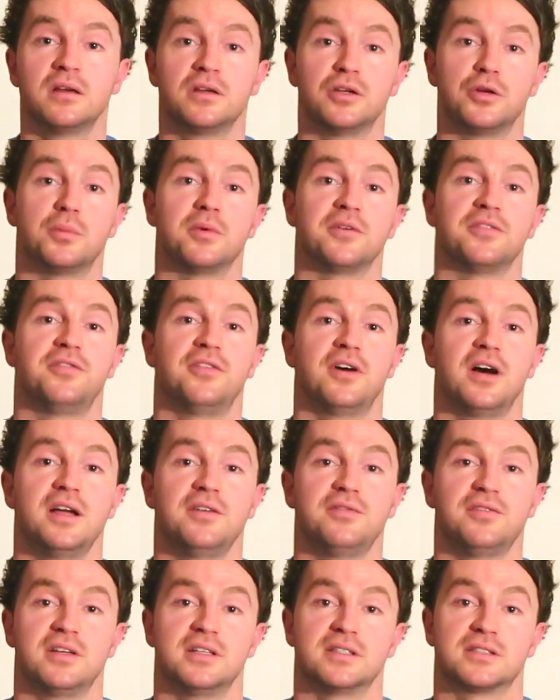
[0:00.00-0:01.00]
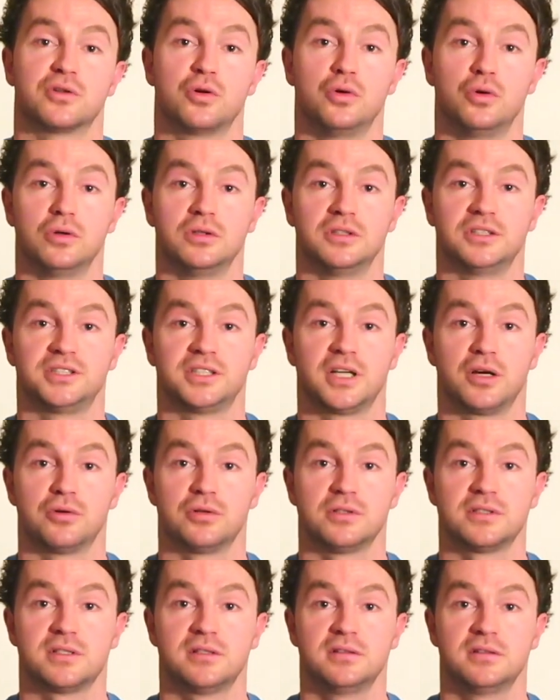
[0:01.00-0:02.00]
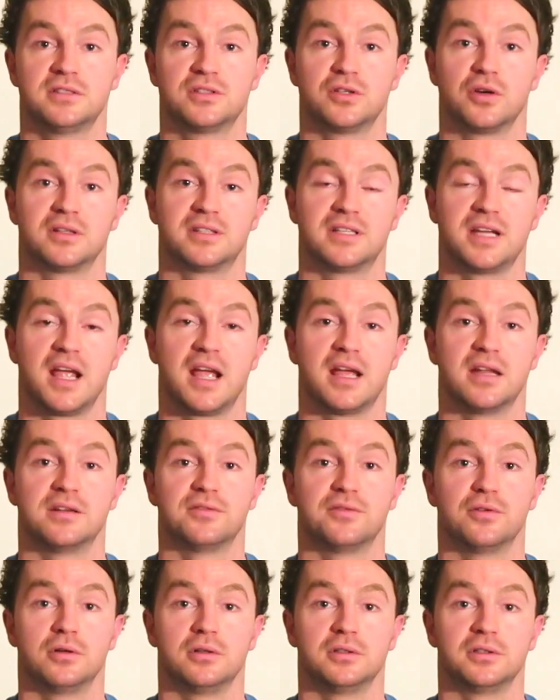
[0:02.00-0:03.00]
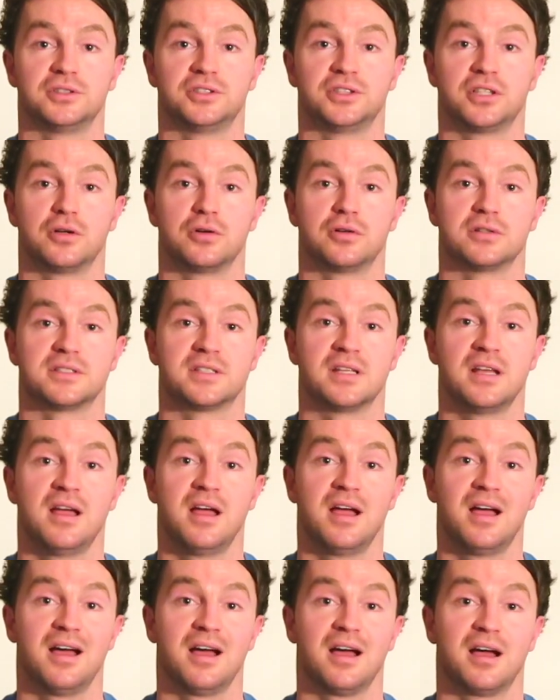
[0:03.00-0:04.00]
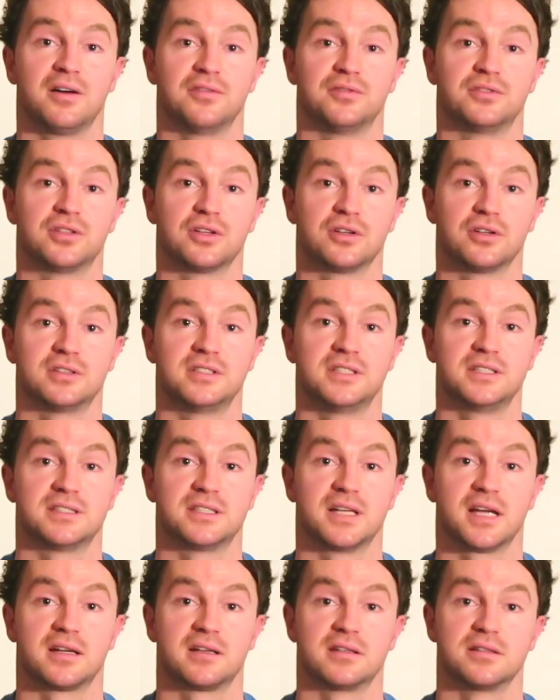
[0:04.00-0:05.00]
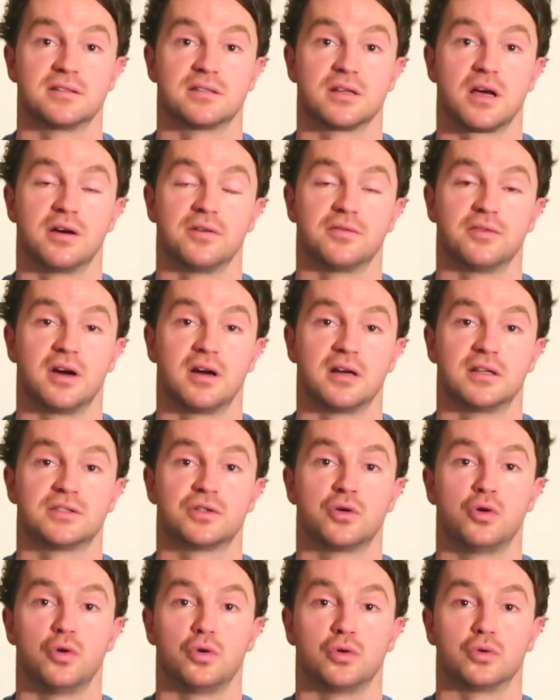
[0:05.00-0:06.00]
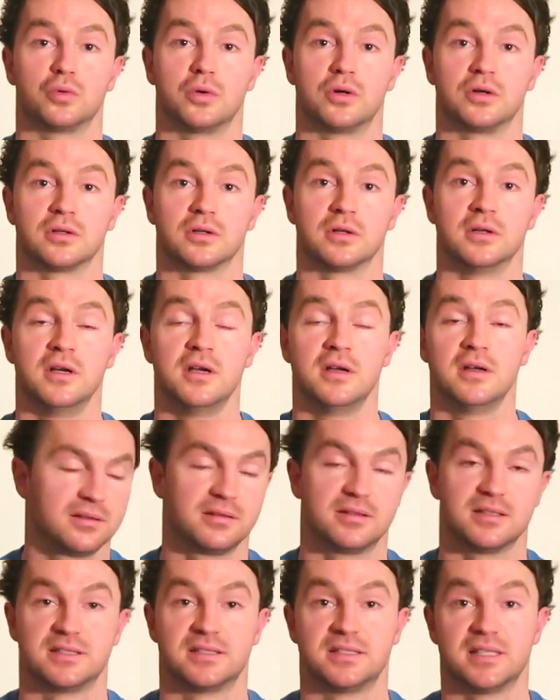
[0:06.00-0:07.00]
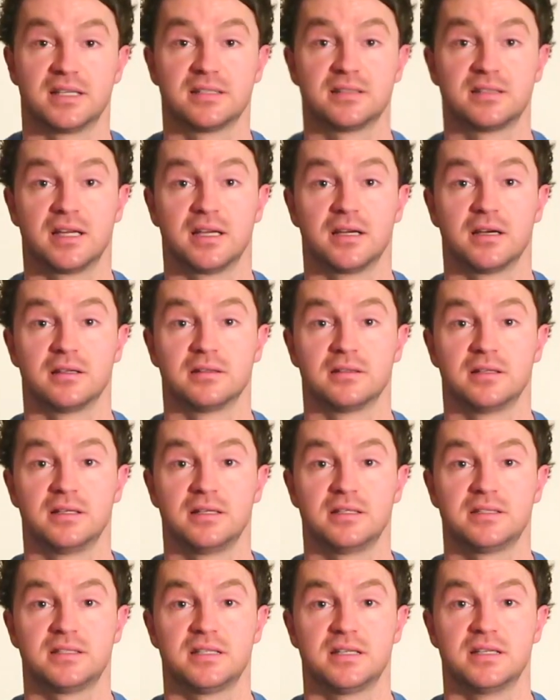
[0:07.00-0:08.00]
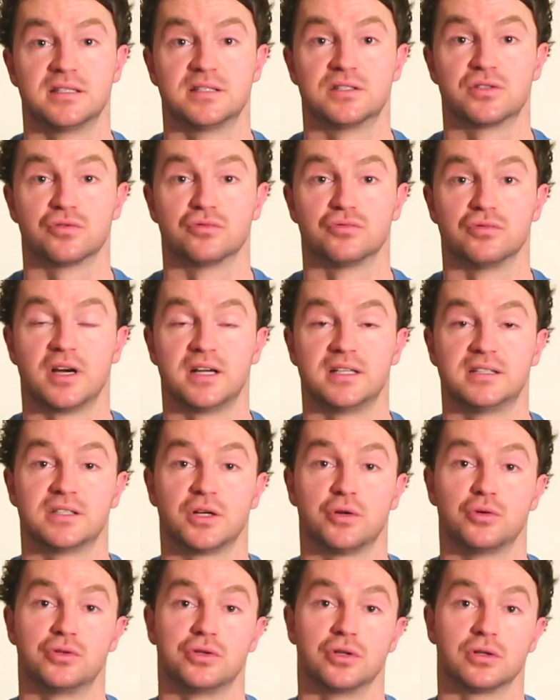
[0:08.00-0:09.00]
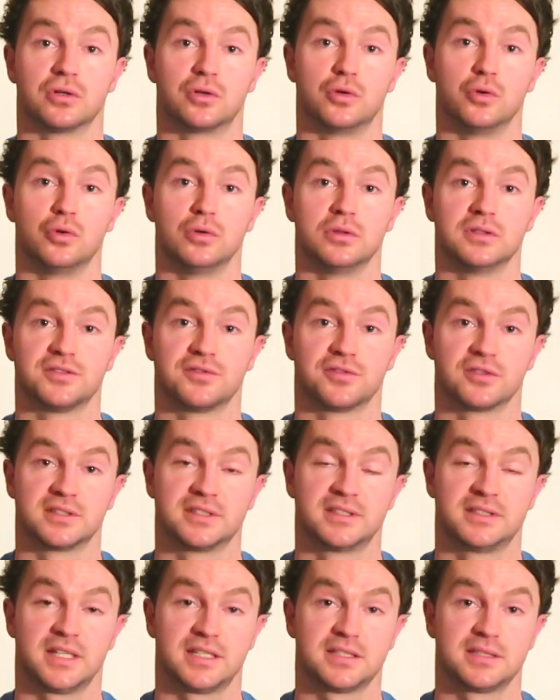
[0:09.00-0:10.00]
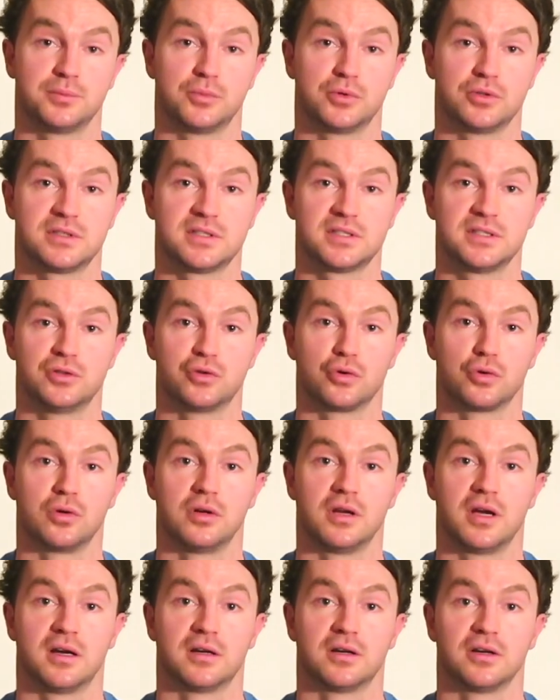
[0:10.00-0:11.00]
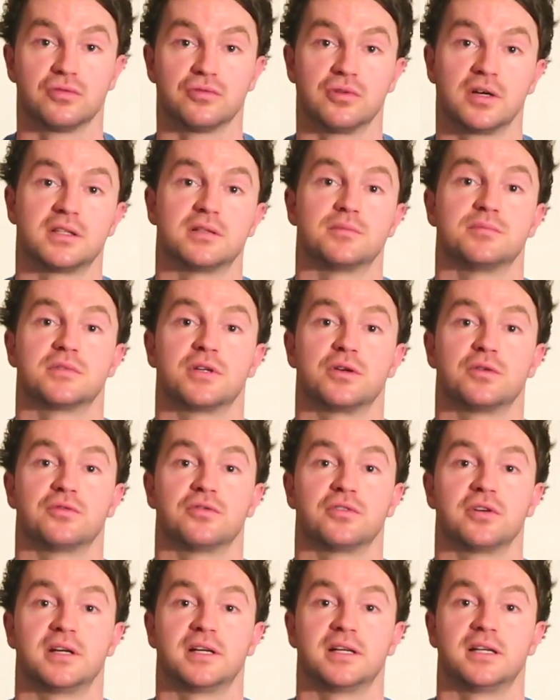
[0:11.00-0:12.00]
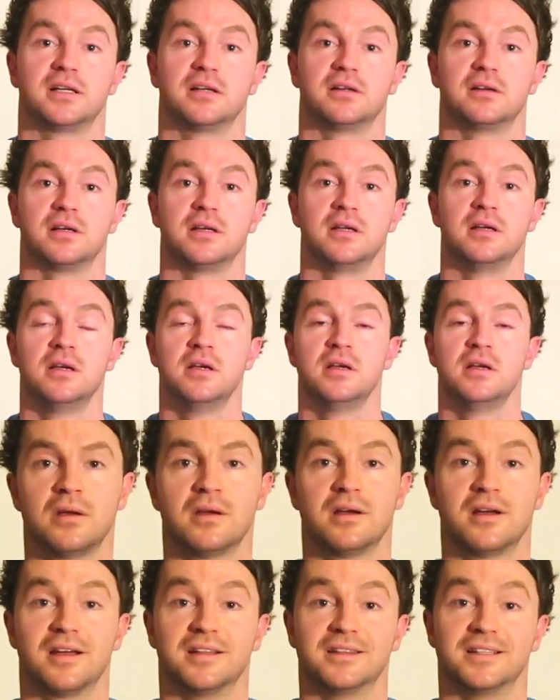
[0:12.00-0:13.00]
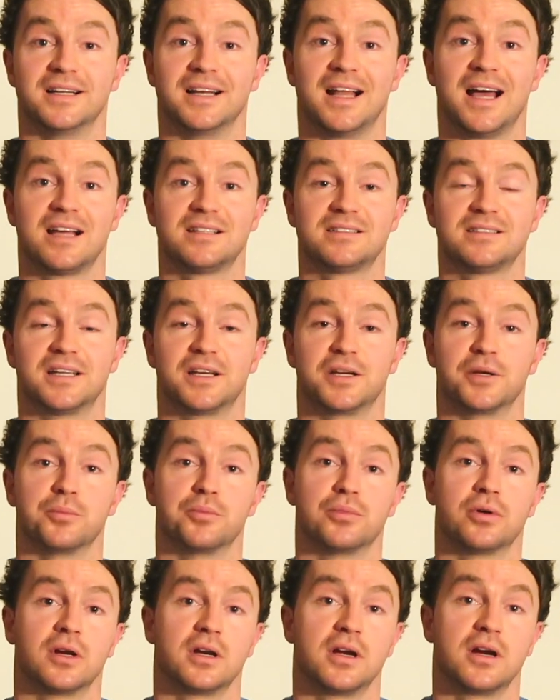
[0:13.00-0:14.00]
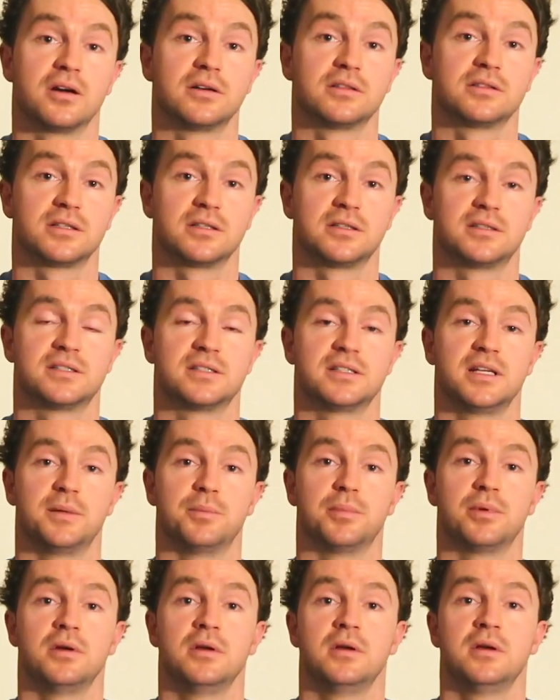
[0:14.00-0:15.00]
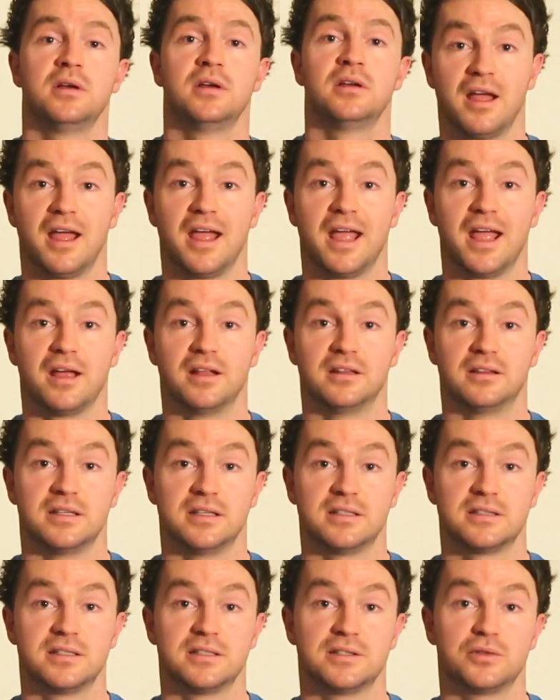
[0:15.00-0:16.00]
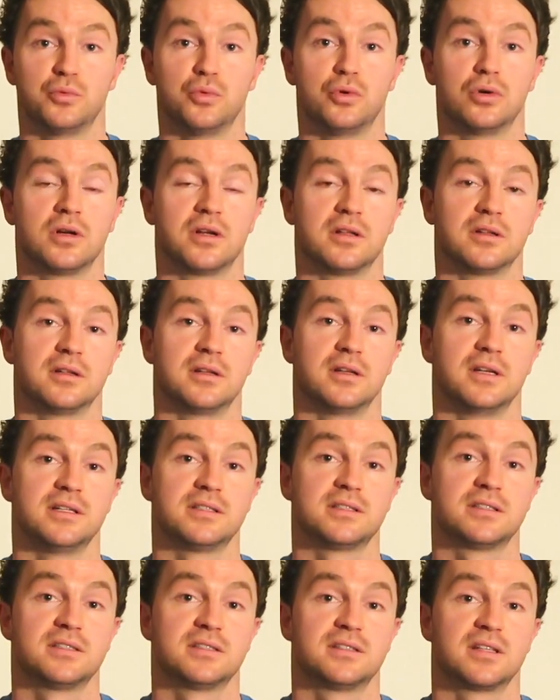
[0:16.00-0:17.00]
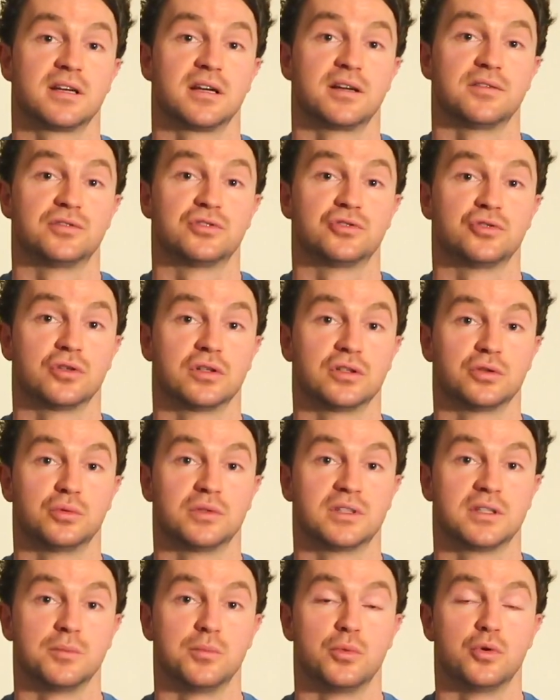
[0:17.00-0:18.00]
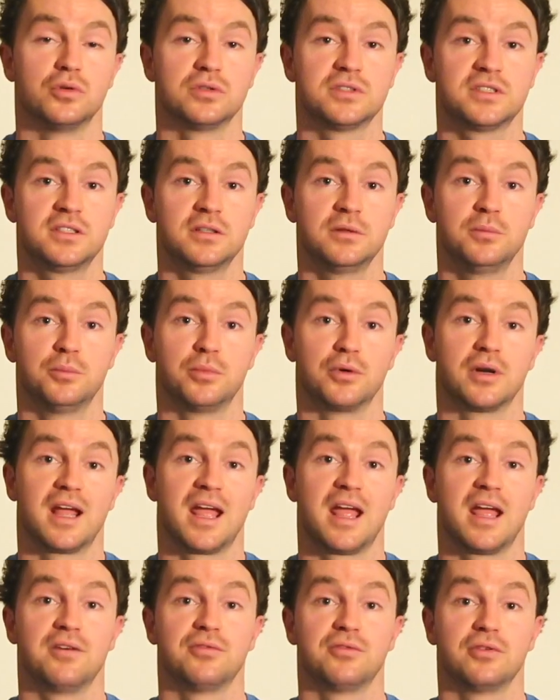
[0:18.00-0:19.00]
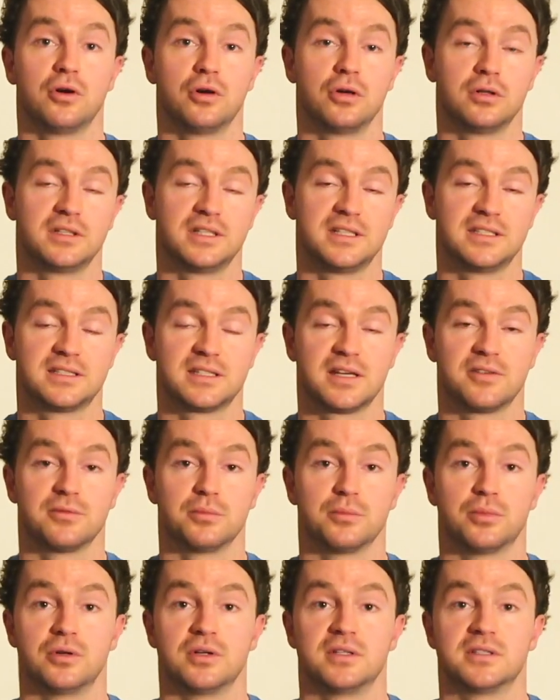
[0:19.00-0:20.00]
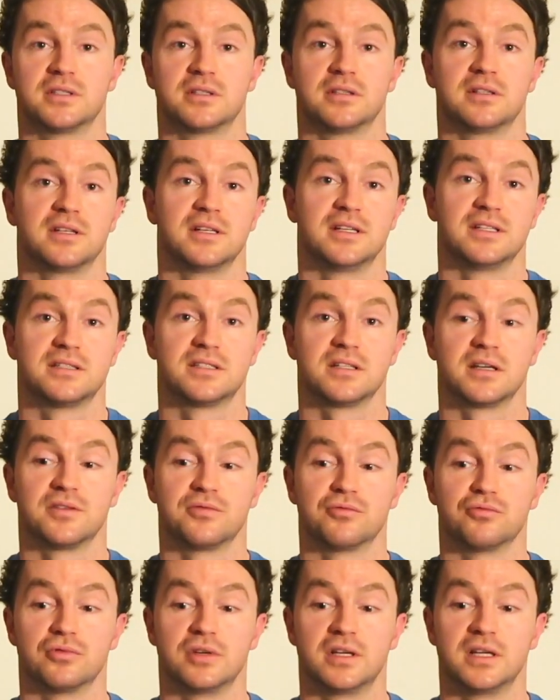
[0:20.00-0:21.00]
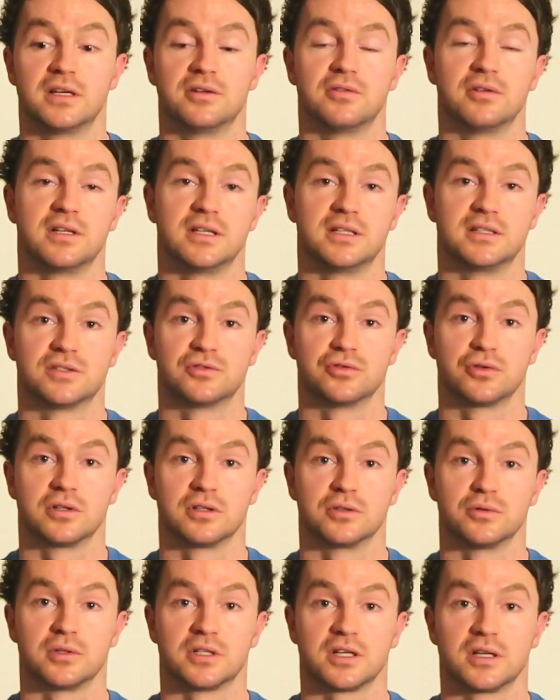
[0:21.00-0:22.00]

Number 5 is cold showers. So at the end of all your showers, have 30 seconds of ice cold water. The 6th thing on the list is to write down your goals for 6 months, no longer write them down very clearly. And the last thing, prioritize sleep. This is the one on the list that I've struggled with the most, but all these 7 points on the list I've really struggled with.